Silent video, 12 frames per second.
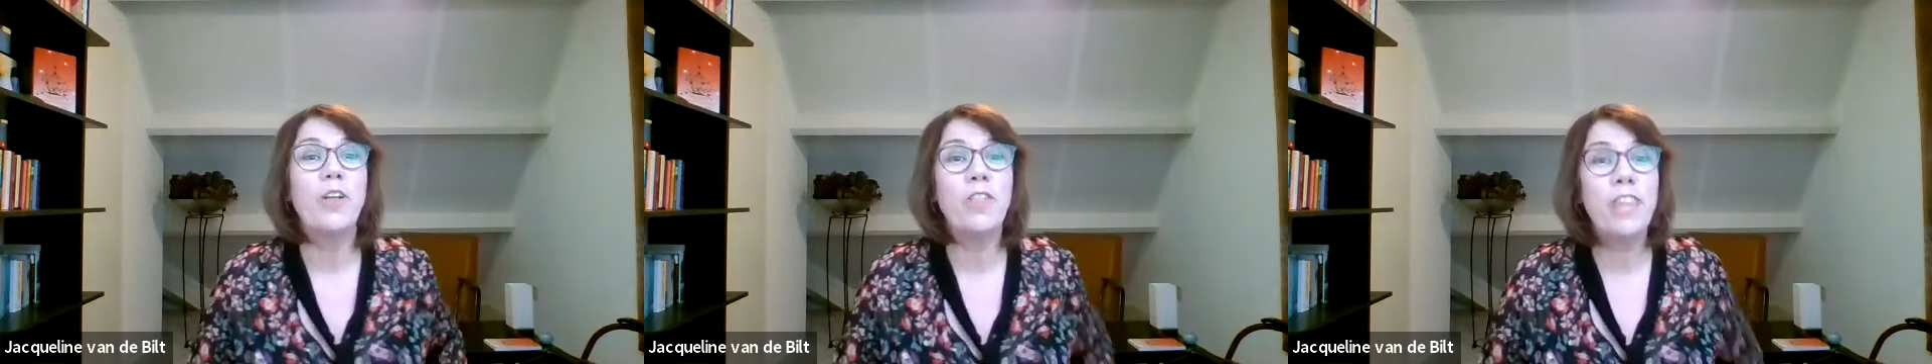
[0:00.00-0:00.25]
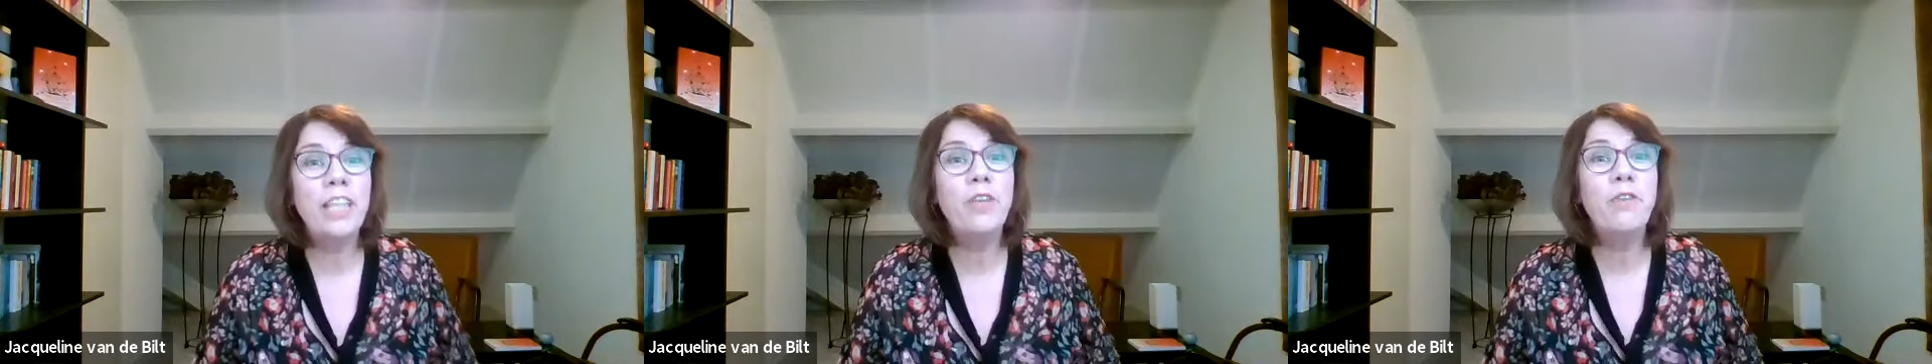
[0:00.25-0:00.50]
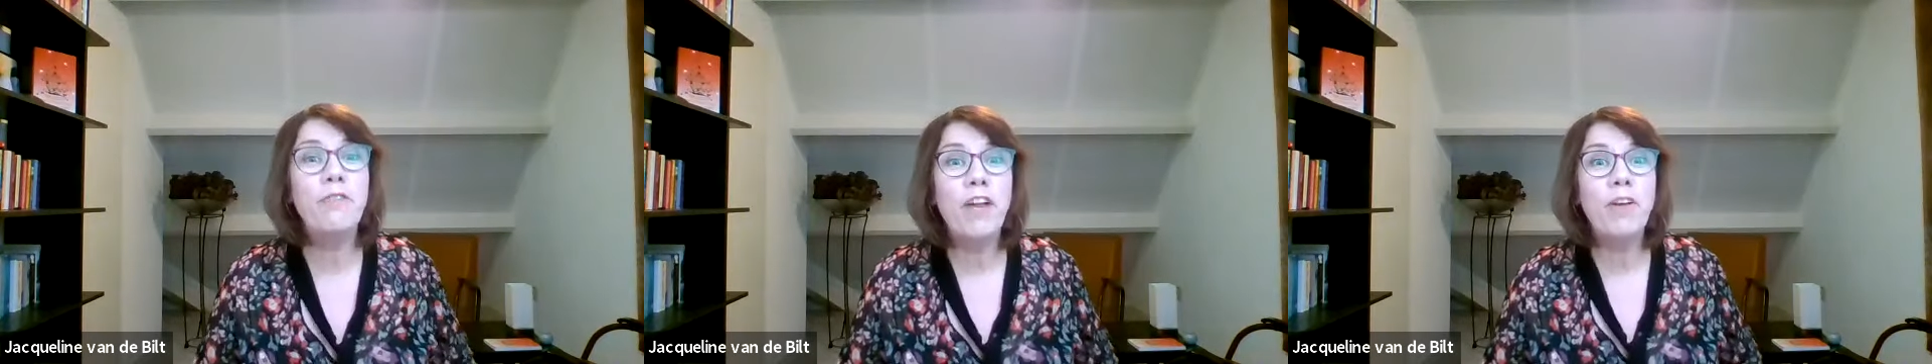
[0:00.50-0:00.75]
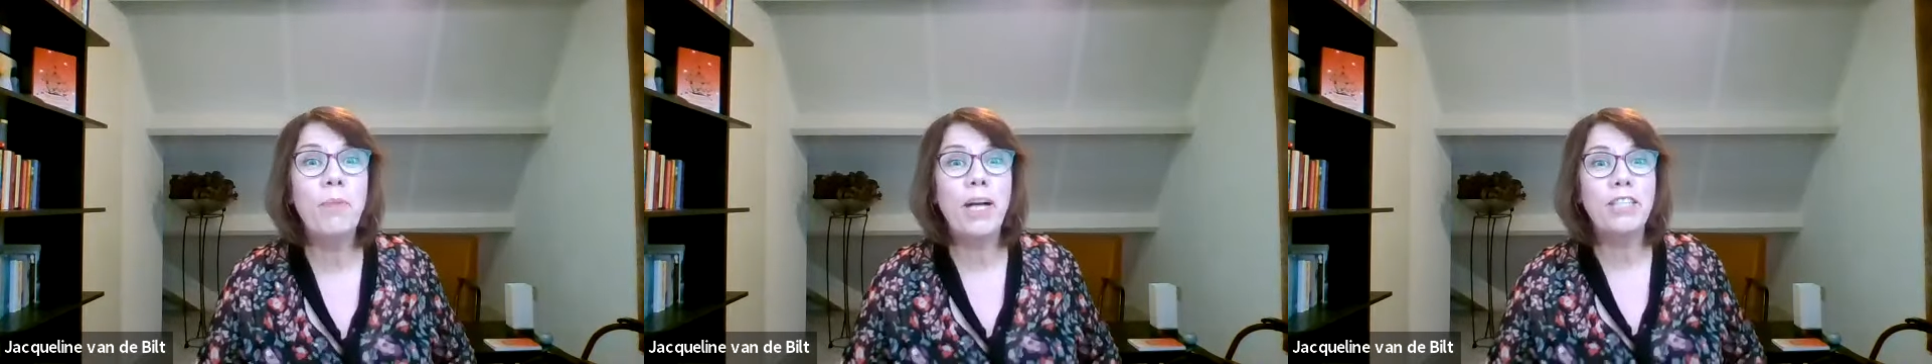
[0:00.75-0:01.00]
So thank you
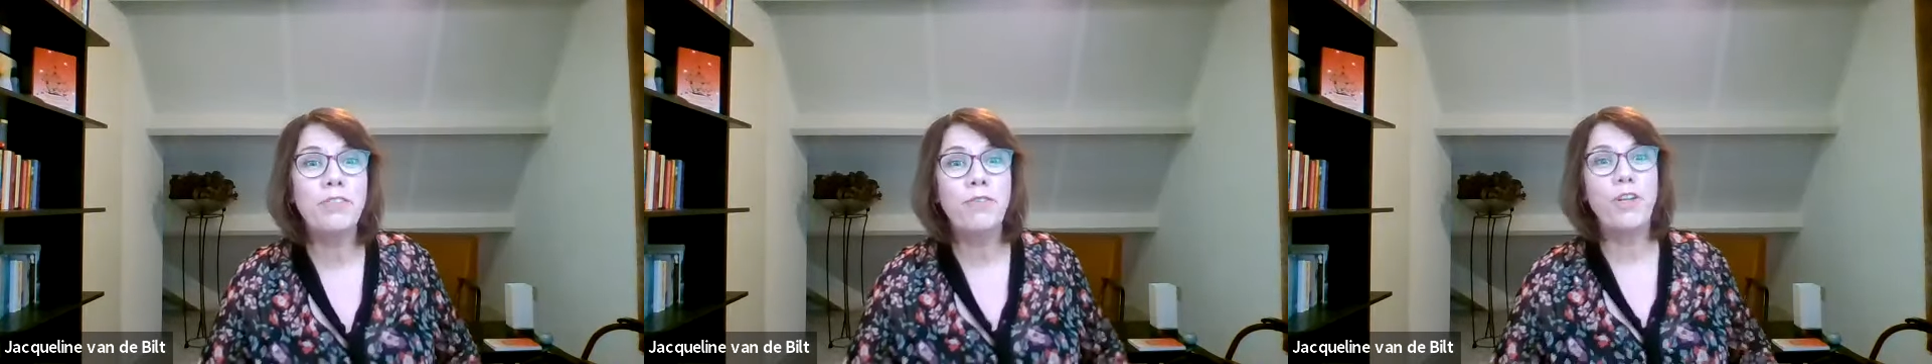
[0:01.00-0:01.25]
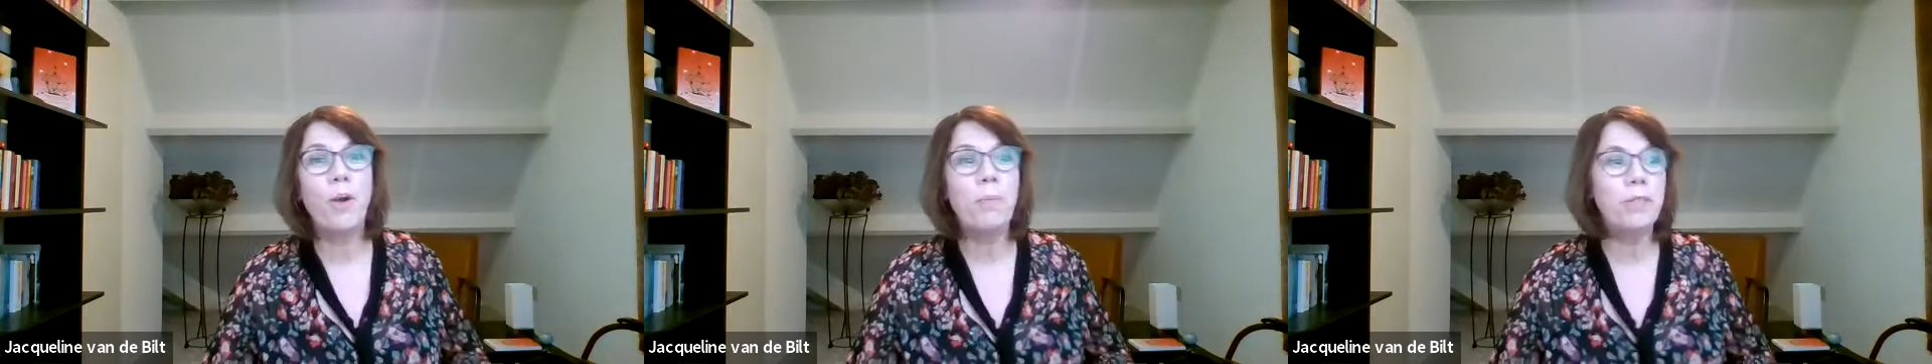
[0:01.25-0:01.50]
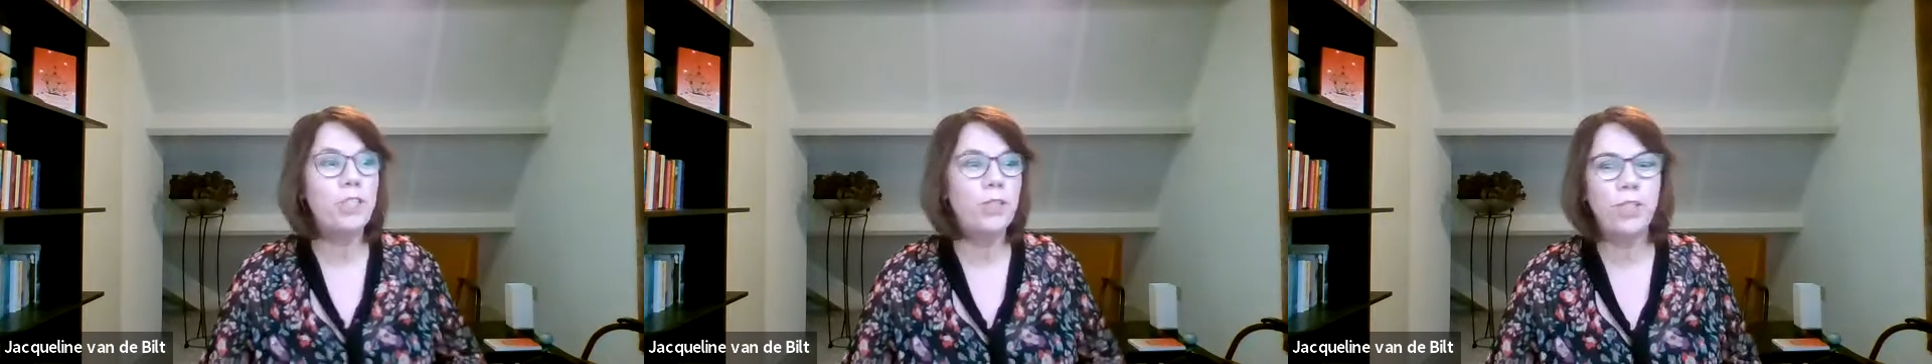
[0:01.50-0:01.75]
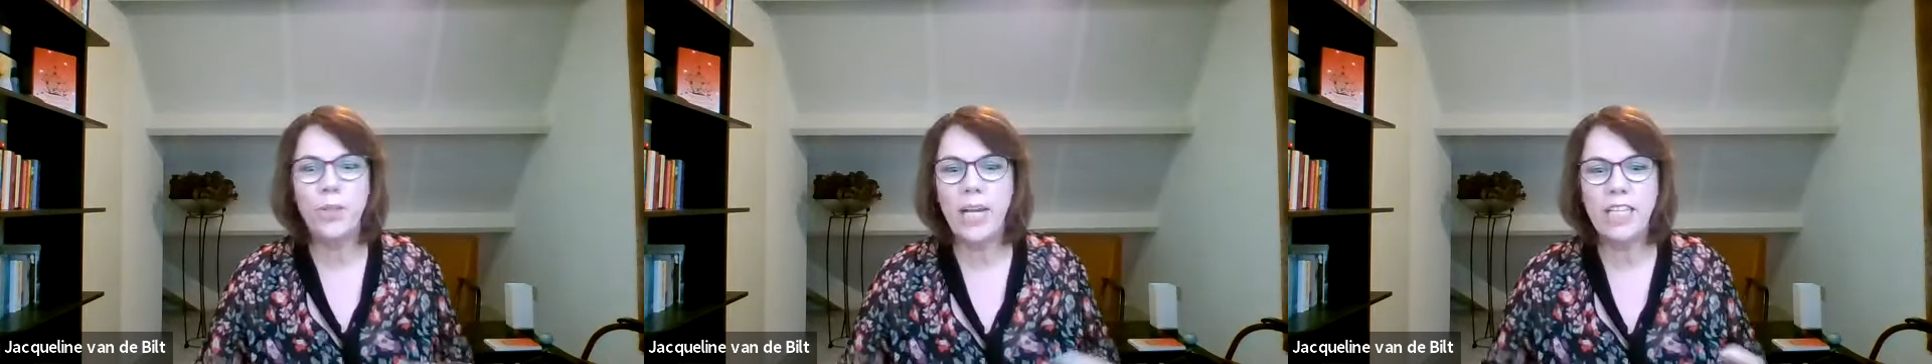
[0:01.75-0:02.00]
very much for the opportunity